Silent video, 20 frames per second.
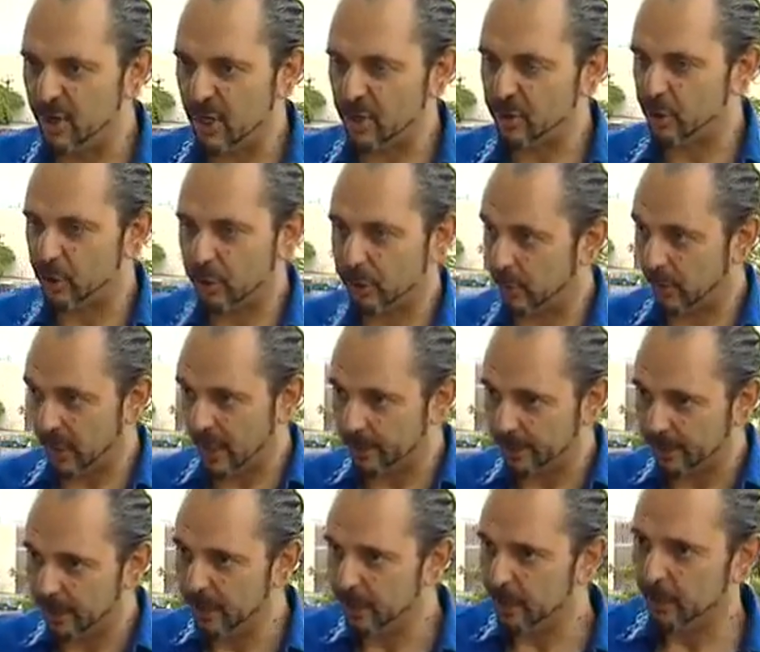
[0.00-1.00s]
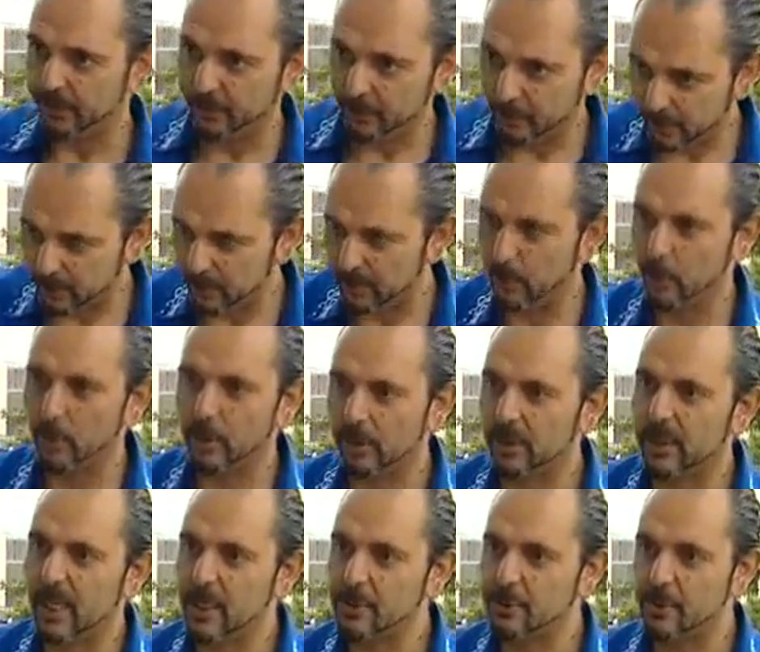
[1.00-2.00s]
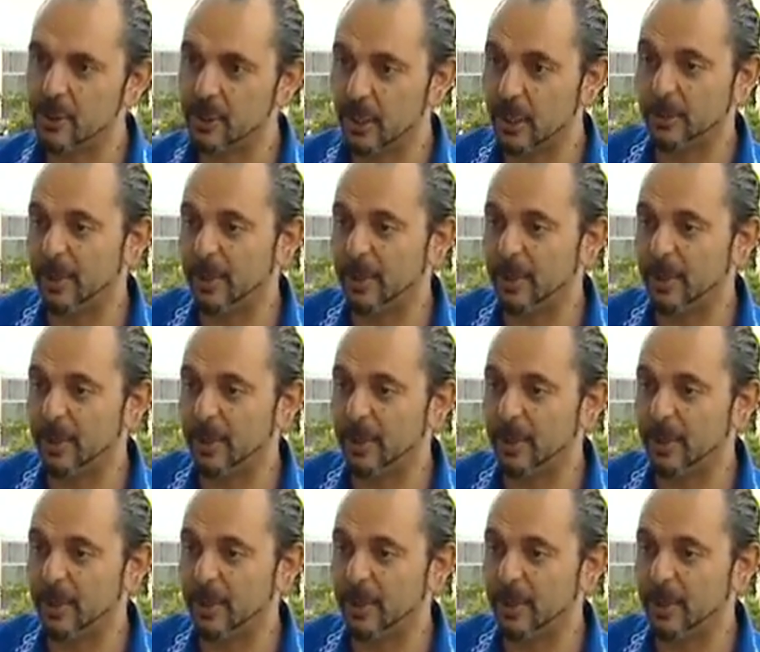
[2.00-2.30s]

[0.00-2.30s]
gesture to help third world countries.